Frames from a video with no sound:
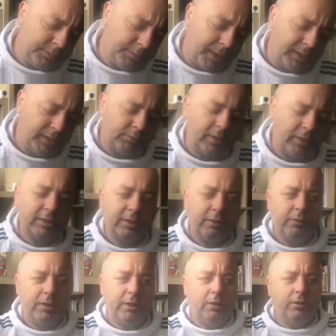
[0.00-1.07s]
based
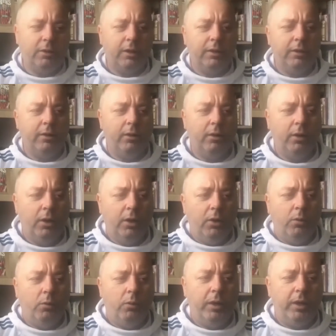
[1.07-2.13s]
relatively locally that
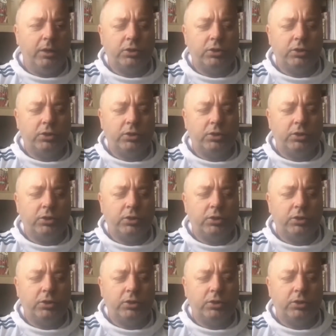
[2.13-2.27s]
we